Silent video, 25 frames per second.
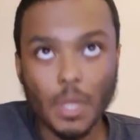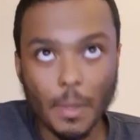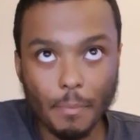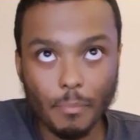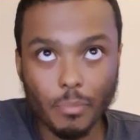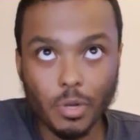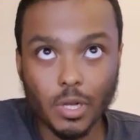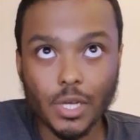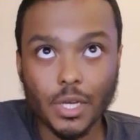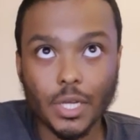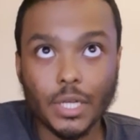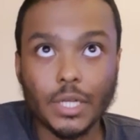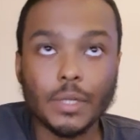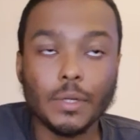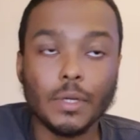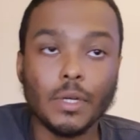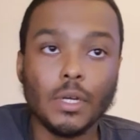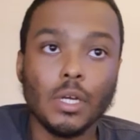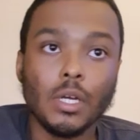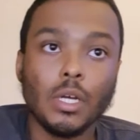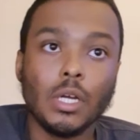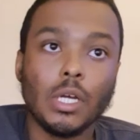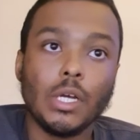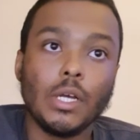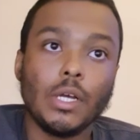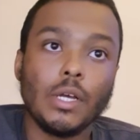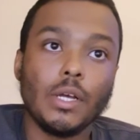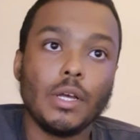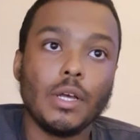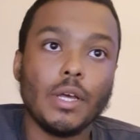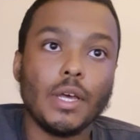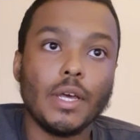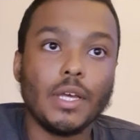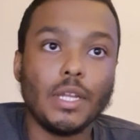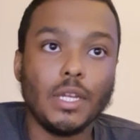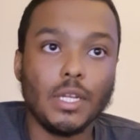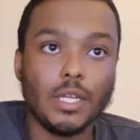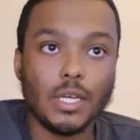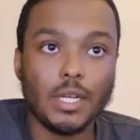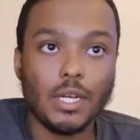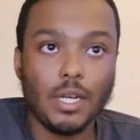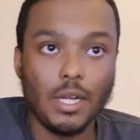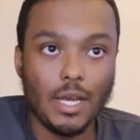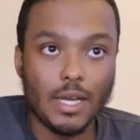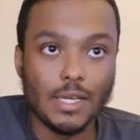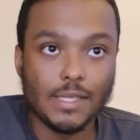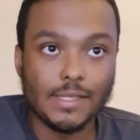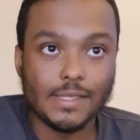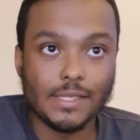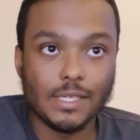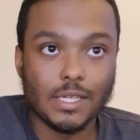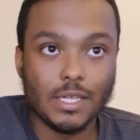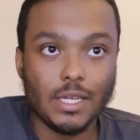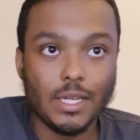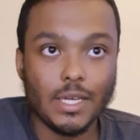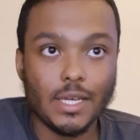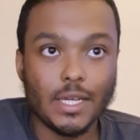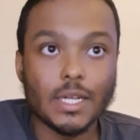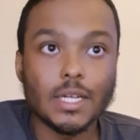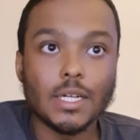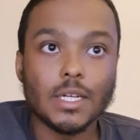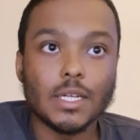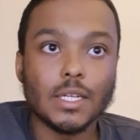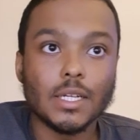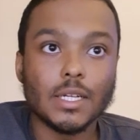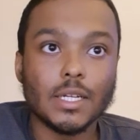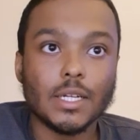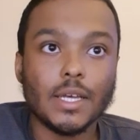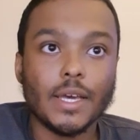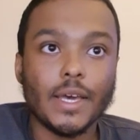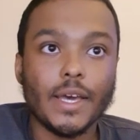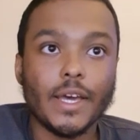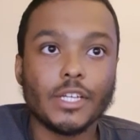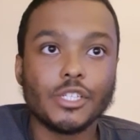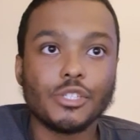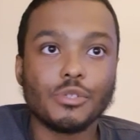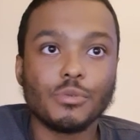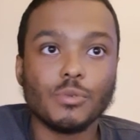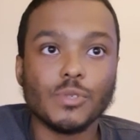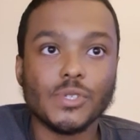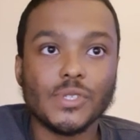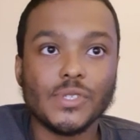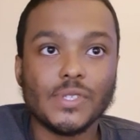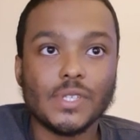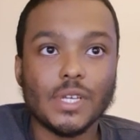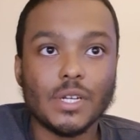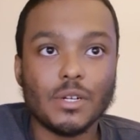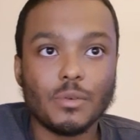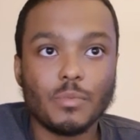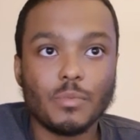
plane, and then I select the actual center